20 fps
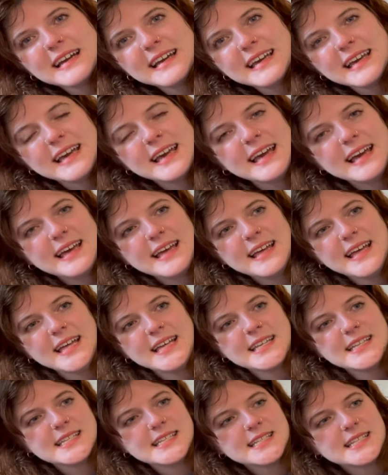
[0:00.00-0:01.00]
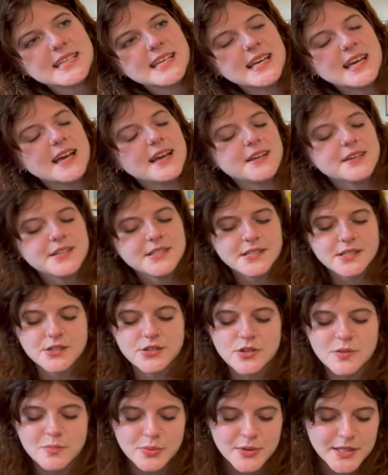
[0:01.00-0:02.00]
And I used a
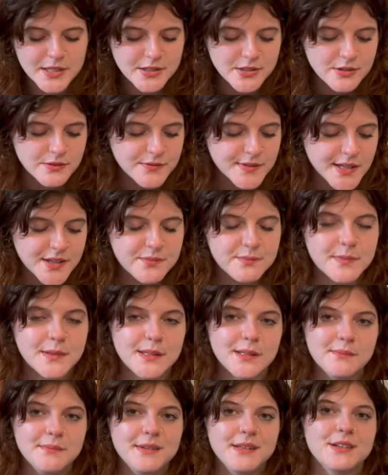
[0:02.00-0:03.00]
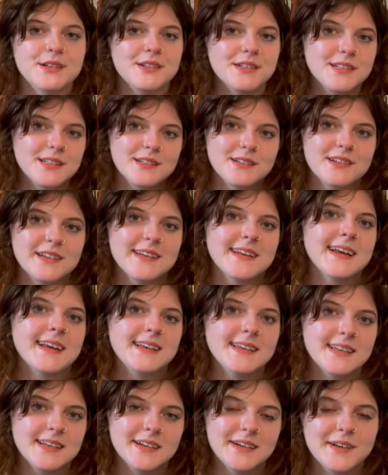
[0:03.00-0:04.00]
2.25 millimeter needle, and I
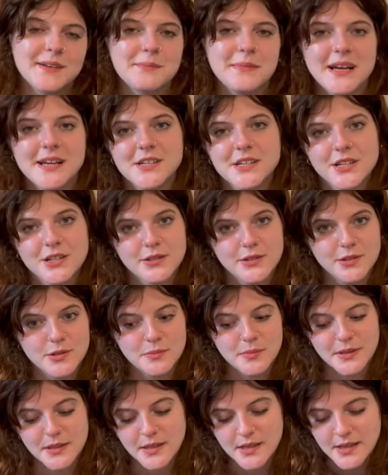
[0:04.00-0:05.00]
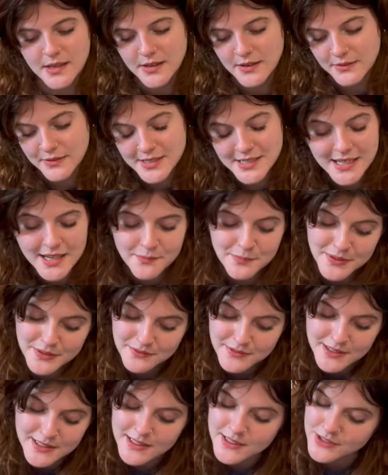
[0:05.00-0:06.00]
knit it on magic loop, which I've been
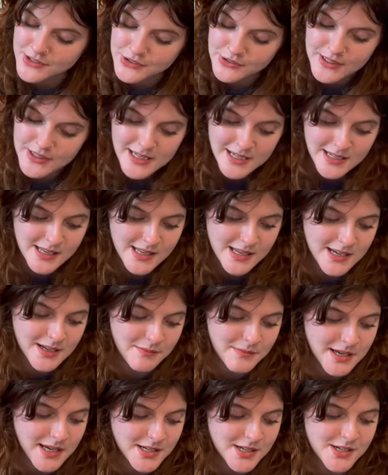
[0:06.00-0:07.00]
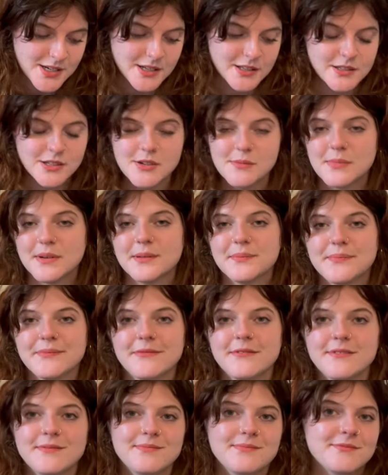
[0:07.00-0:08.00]
really enjoying knitting magic loop
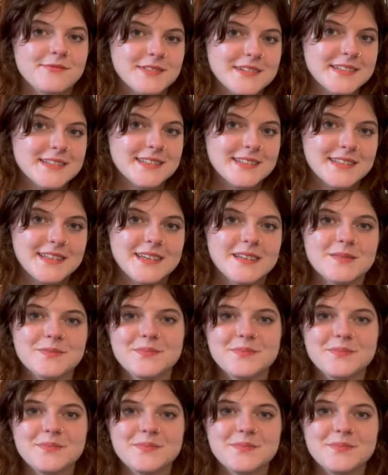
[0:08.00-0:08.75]
recently.